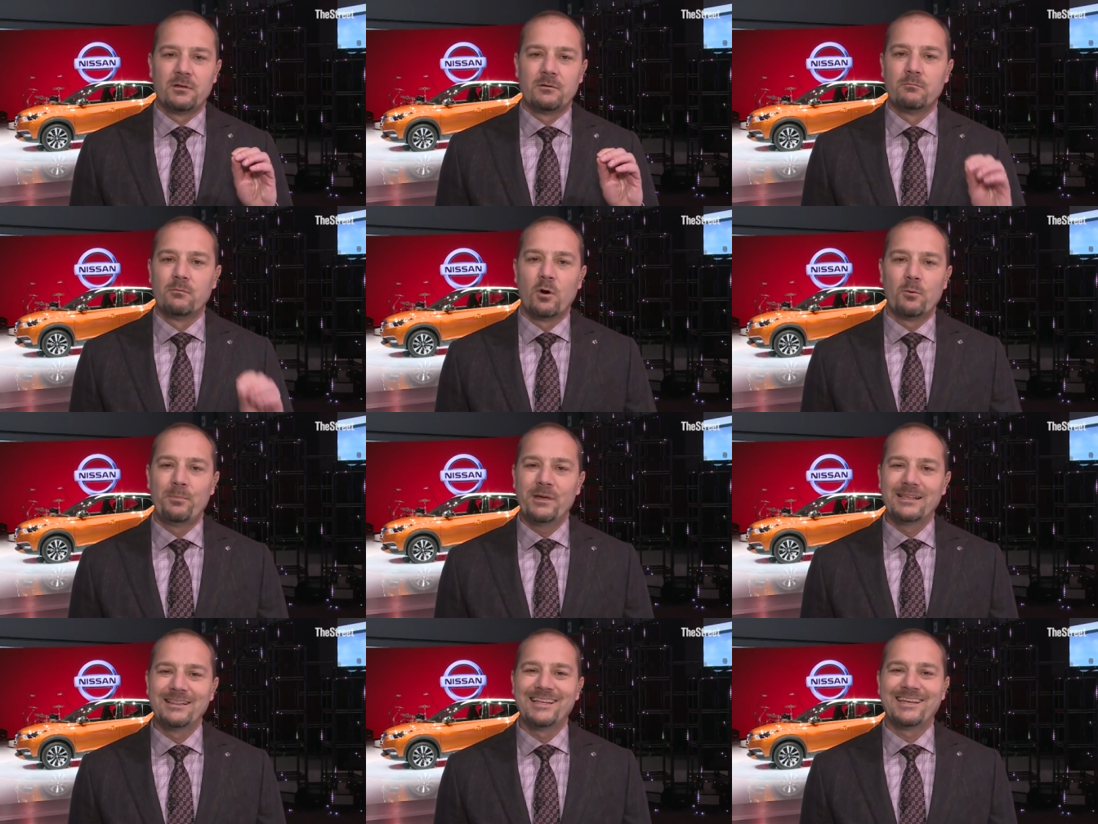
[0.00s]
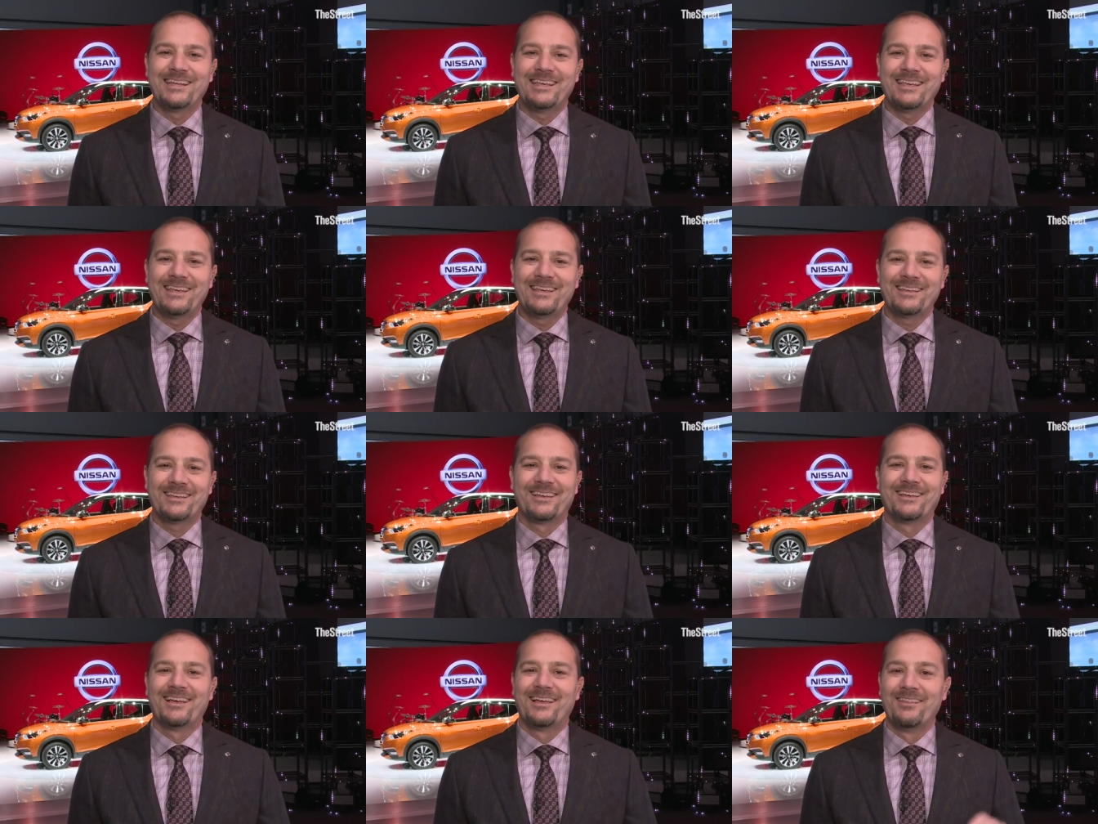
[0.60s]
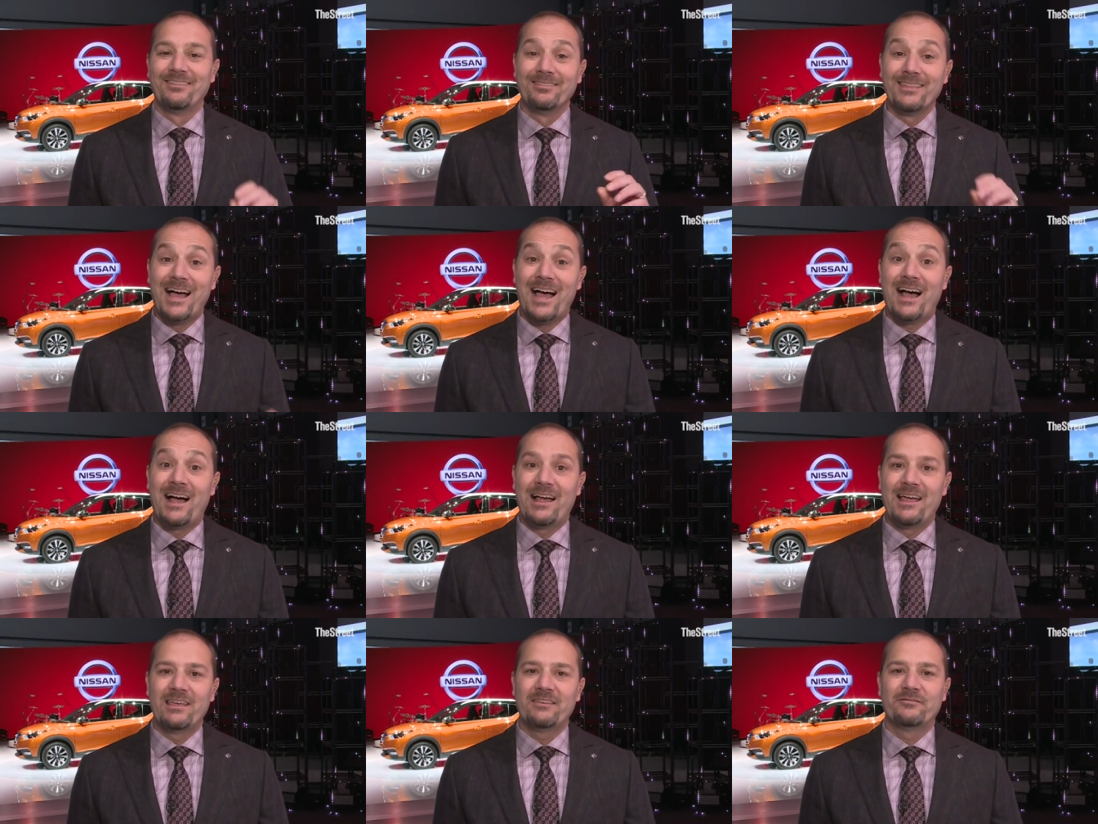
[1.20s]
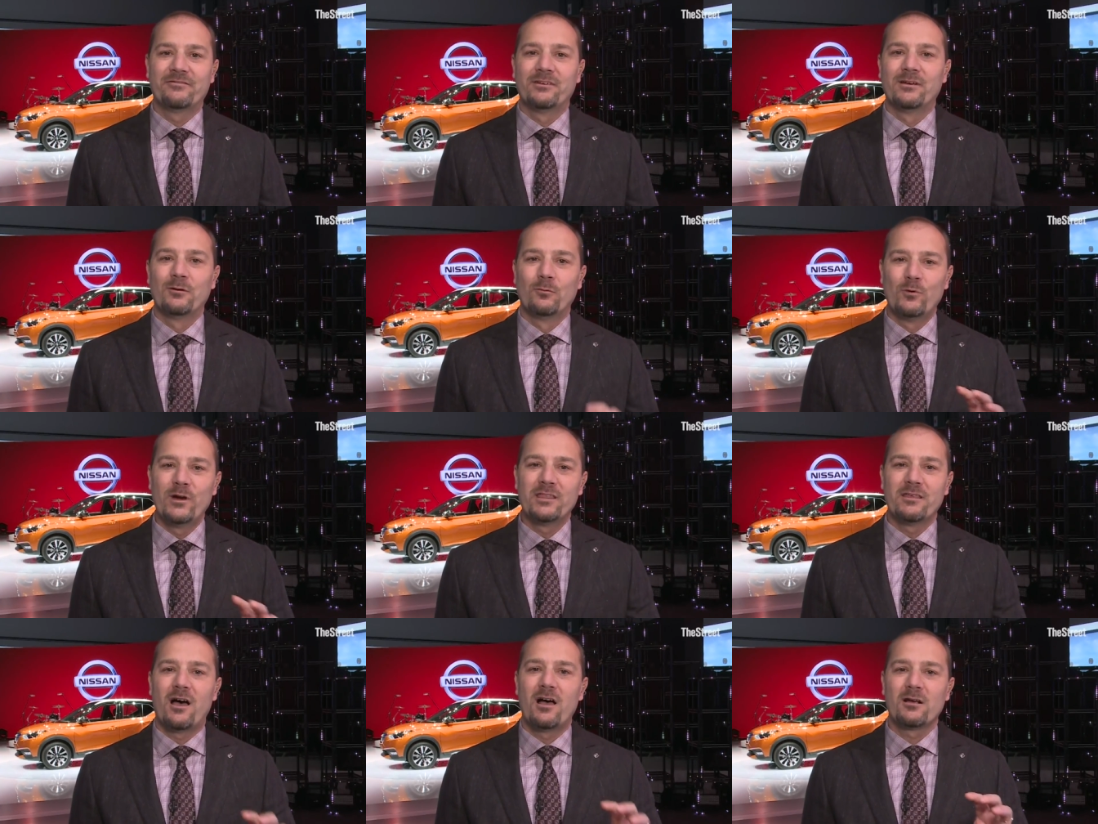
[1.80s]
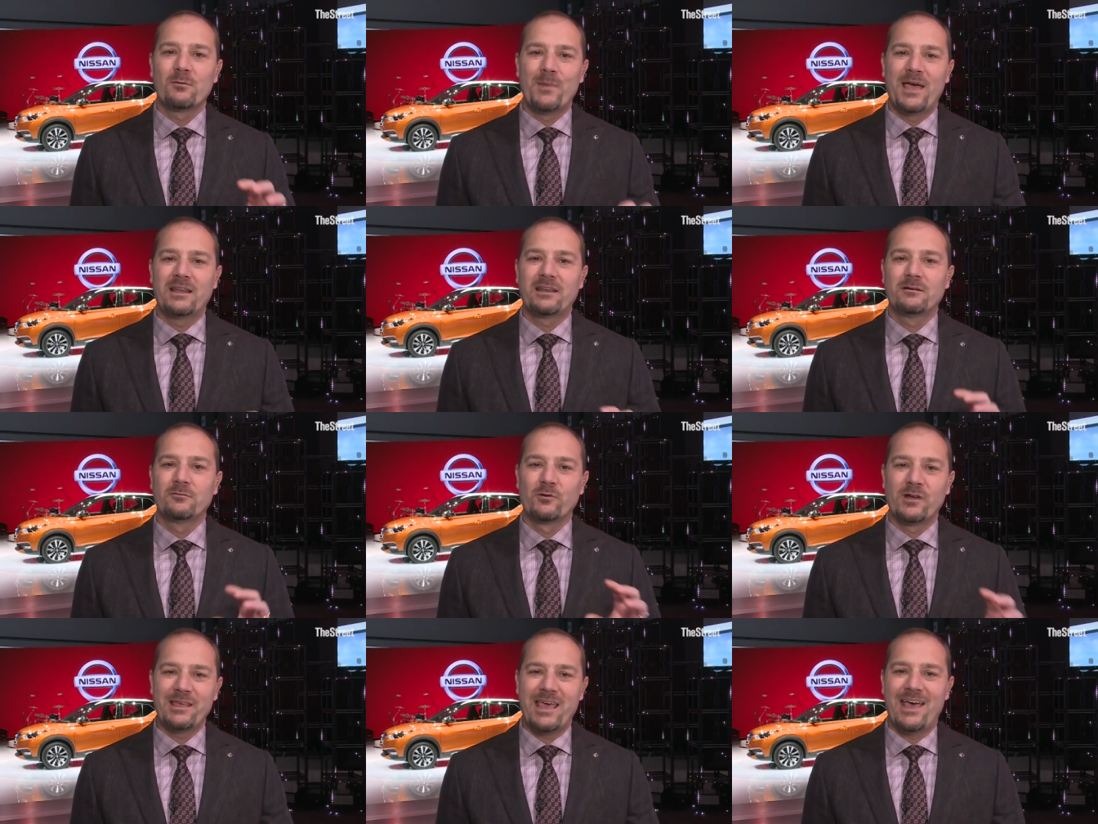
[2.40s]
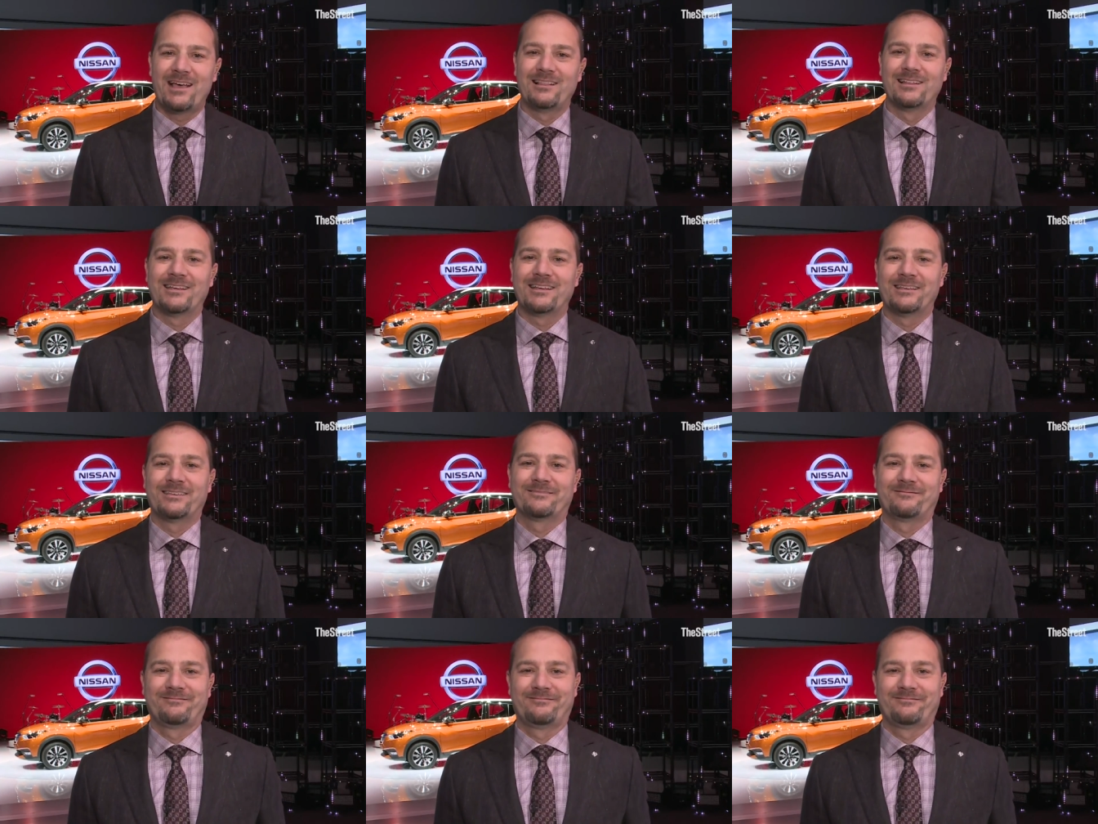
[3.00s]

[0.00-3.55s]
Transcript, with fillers: Mobility live with augmented reality.